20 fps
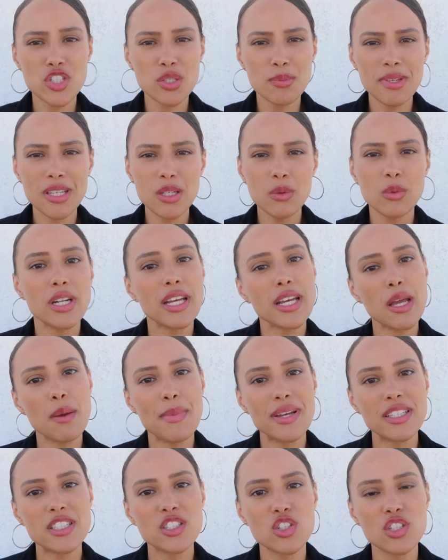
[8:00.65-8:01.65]
to me when I get
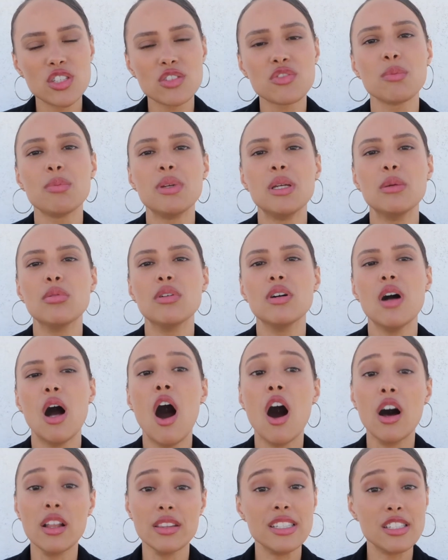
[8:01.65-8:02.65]
messages from people
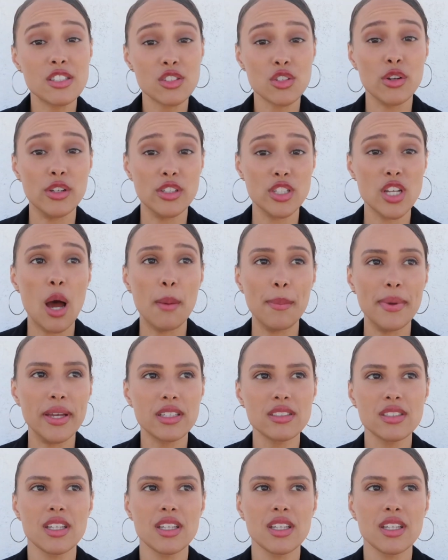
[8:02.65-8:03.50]
on these certain topics,